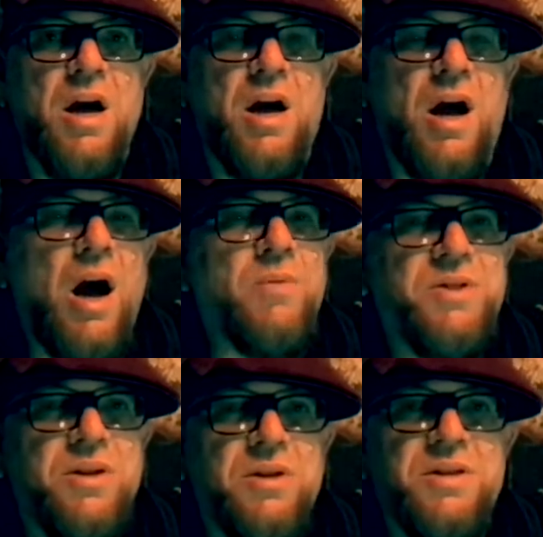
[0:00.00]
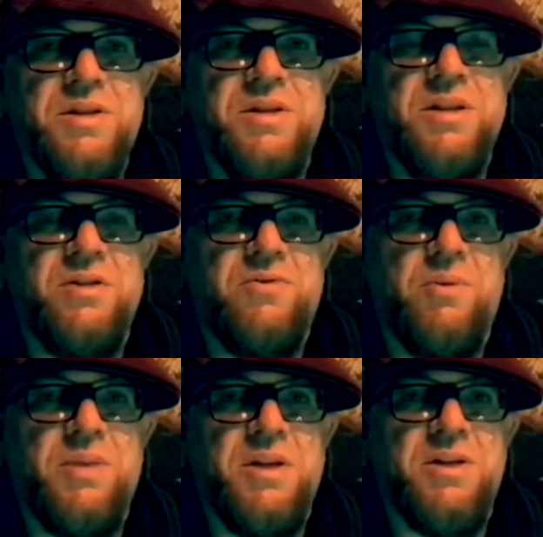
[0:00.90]
I was curious to see this
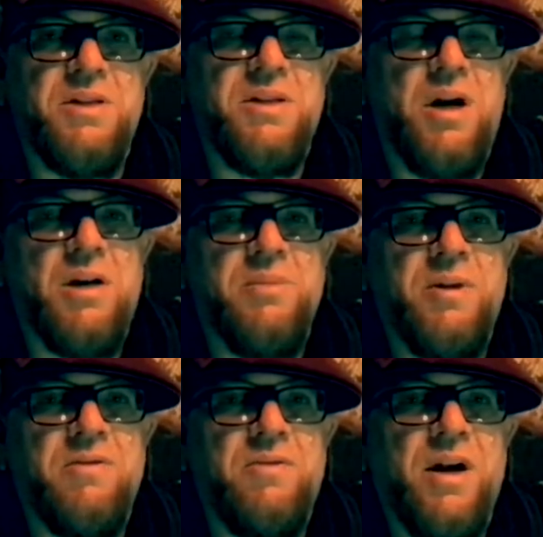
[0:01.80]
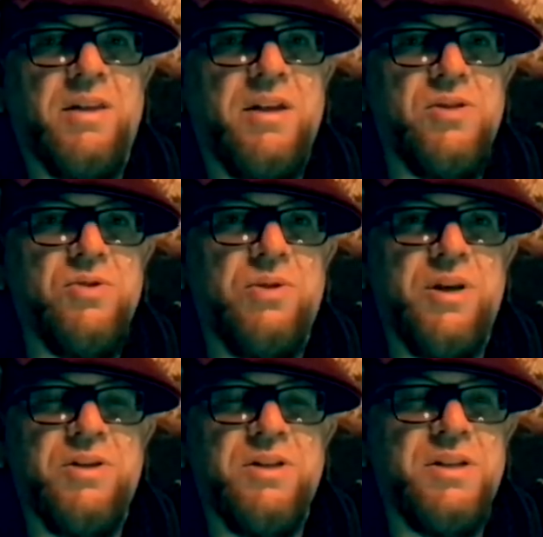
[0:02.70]
film because he talked about the fact that Joel
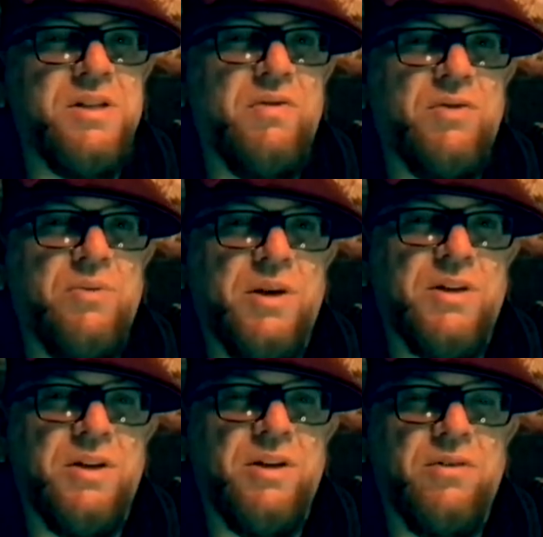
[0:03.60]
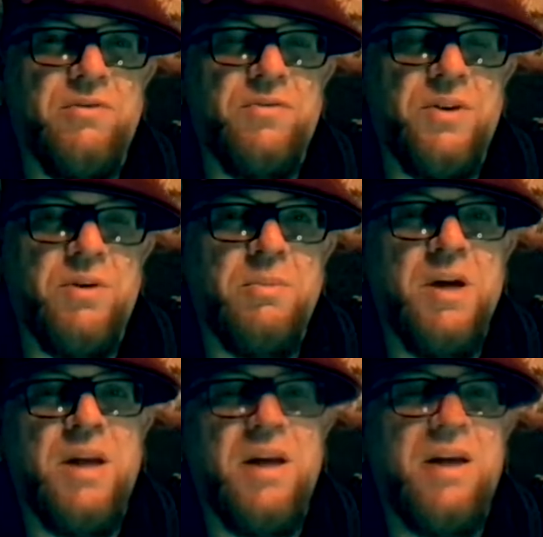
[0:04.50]
Anderson has never directed another film,
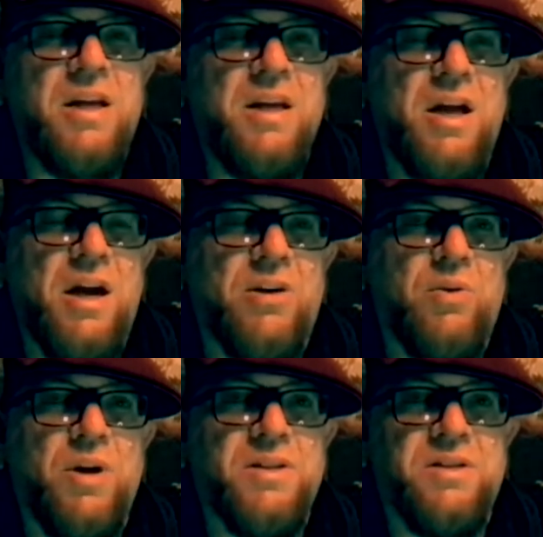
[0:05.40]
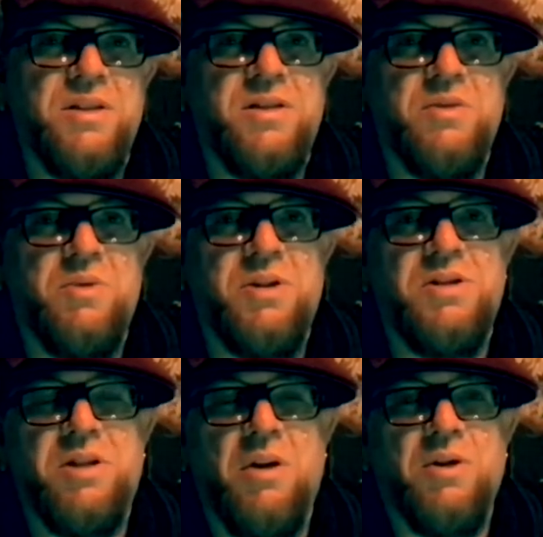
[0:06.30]
and that he categorized this as one of the
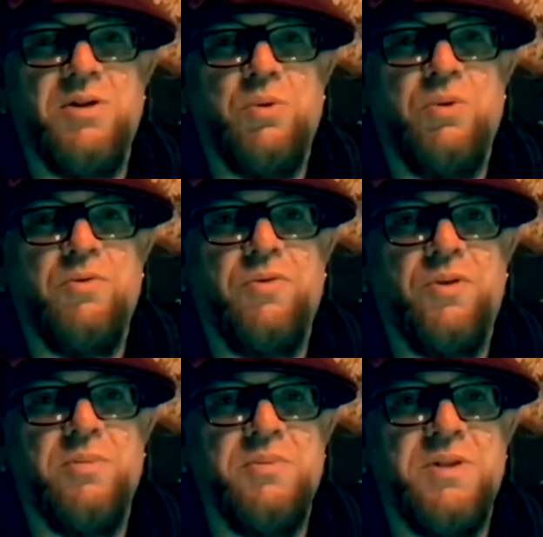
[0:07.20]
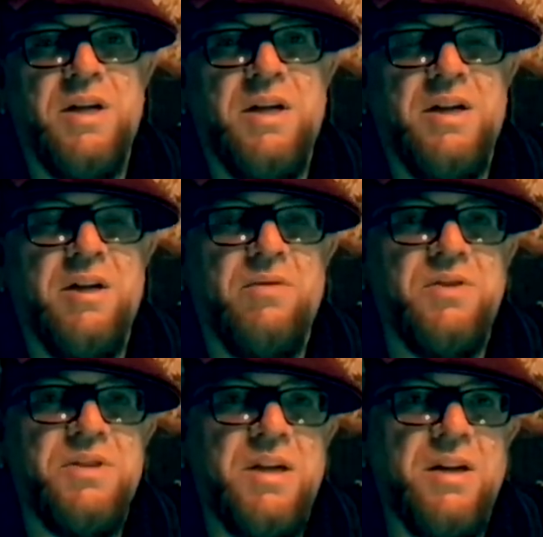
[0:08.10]
scariest horror films that he had ever
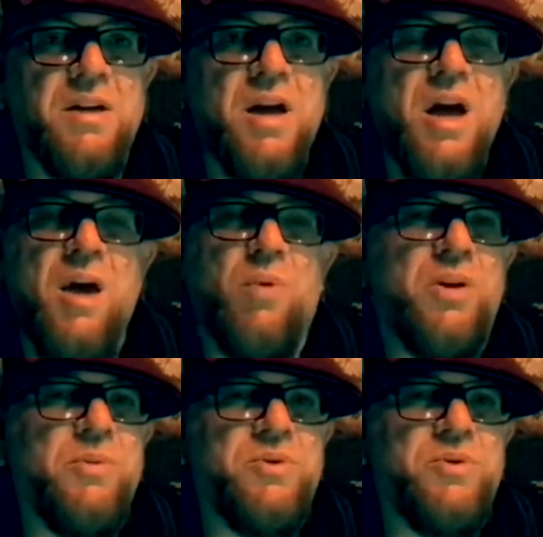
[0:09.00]
seen, and one of the most